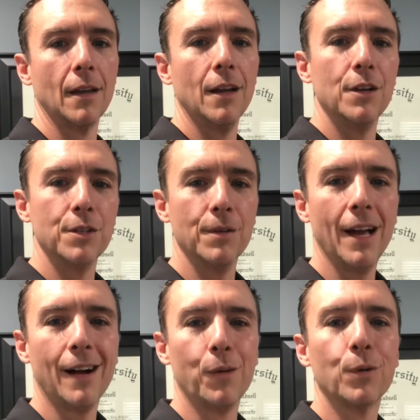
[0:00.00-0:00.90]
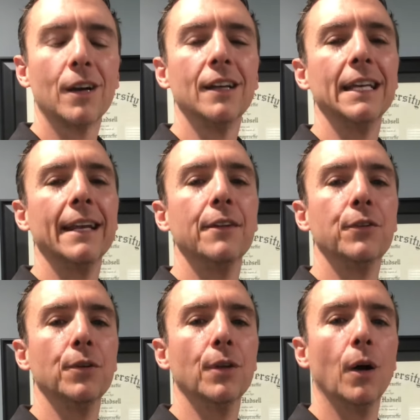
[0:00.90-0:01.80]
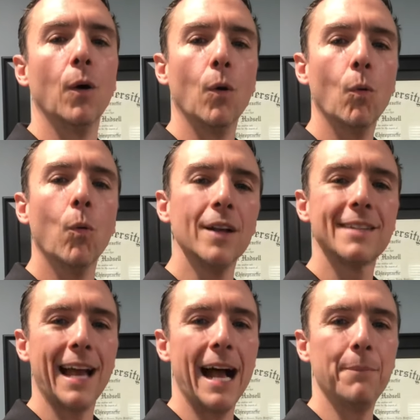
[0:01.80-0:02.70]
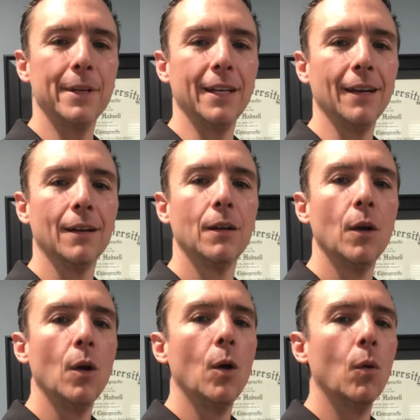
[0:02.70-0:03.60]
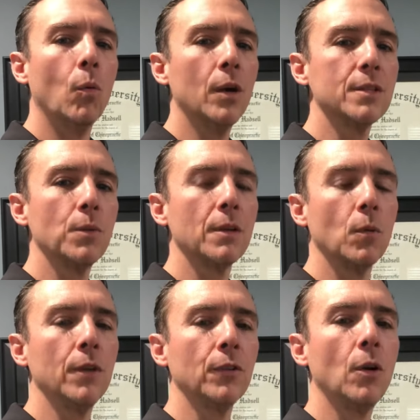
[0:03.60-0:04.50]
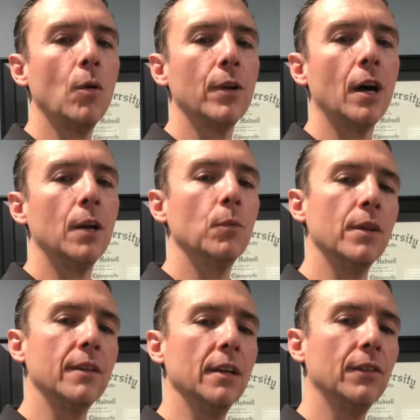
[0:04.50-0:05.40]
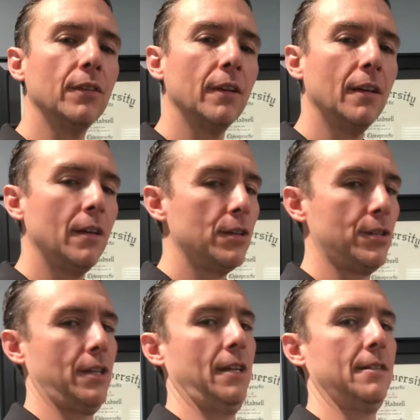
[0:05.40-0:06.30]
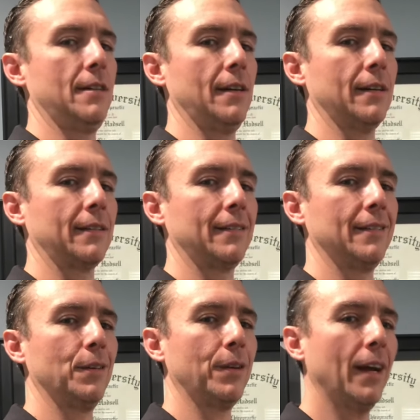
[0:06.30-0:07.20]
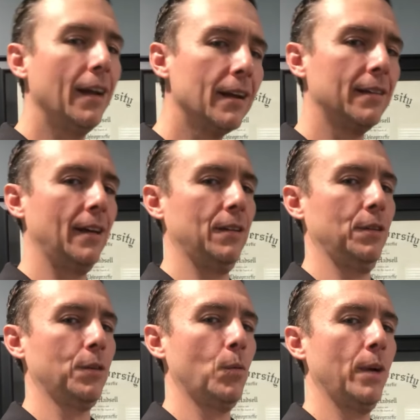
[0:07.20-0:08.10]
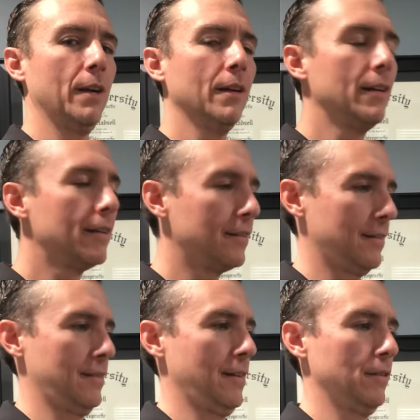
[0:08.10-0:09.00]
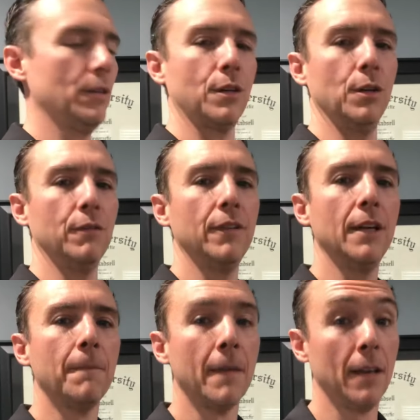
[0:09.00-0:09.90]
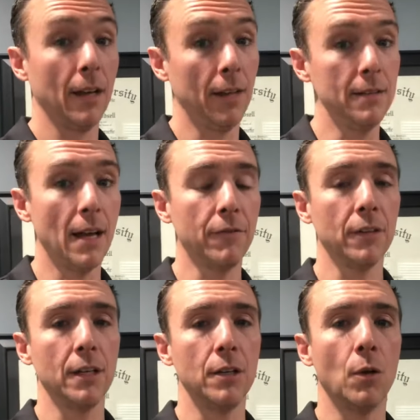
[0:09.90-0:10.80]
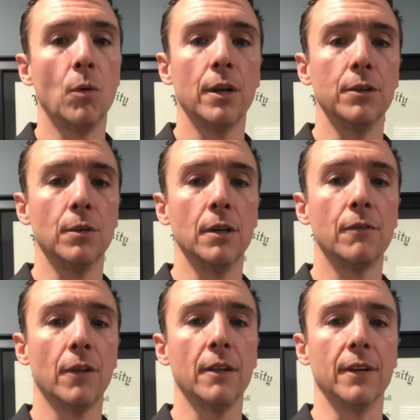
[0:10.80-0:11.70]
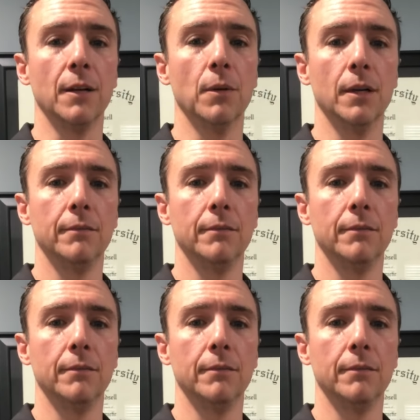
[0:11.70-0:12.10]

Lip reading: So now we're going to get into the what's happening. What's going on with these chin tucks, okay? They look weird, and they look goofy, and definitely you don't want to do it in front of anyone.